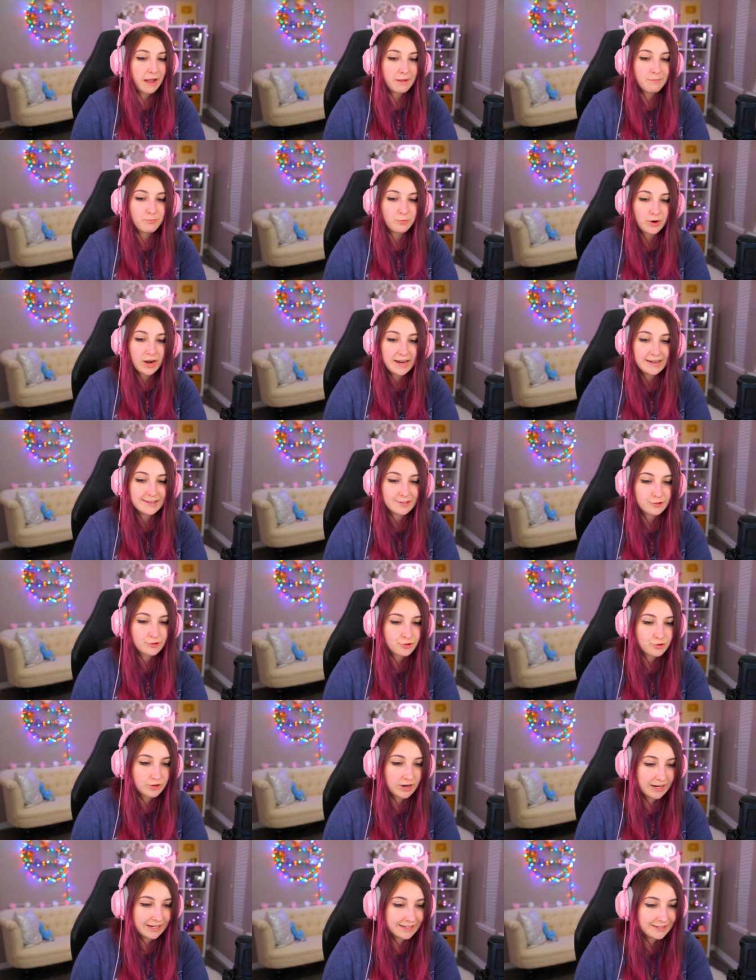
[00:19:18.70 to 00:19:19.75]
my brain is
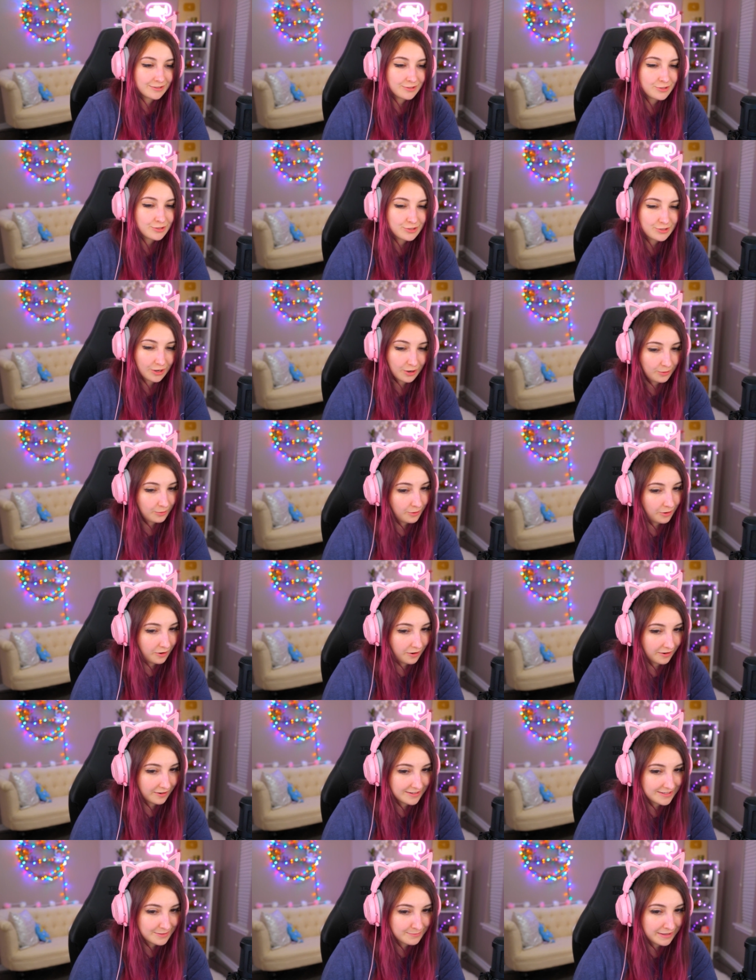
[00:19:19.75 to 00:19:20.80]
trying so
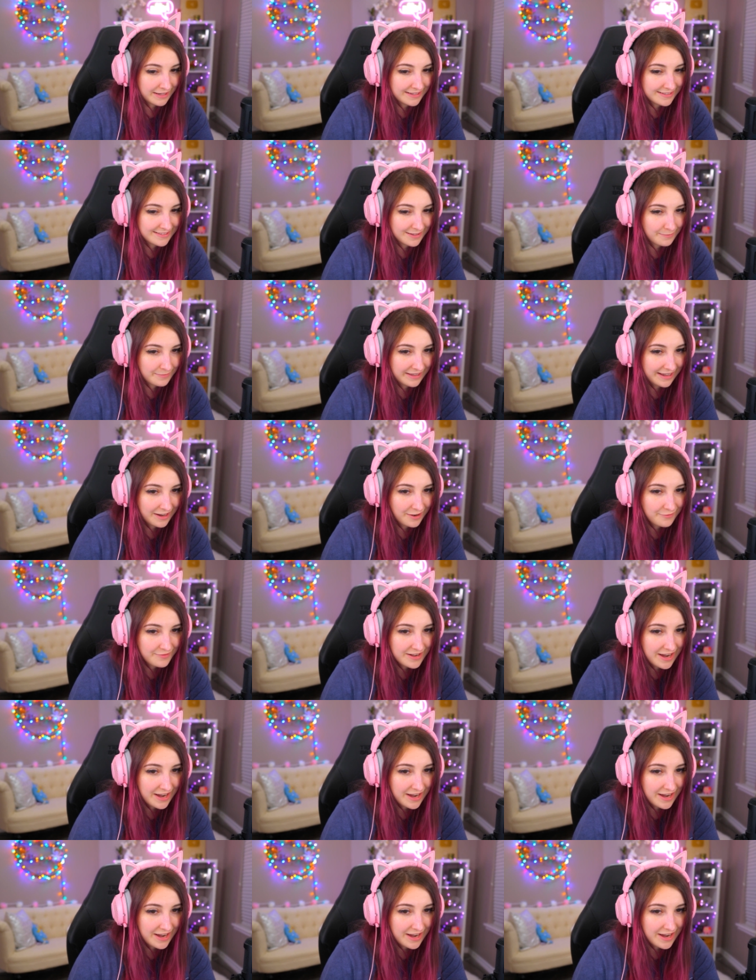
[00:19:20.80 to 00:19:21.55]
hard to make something out of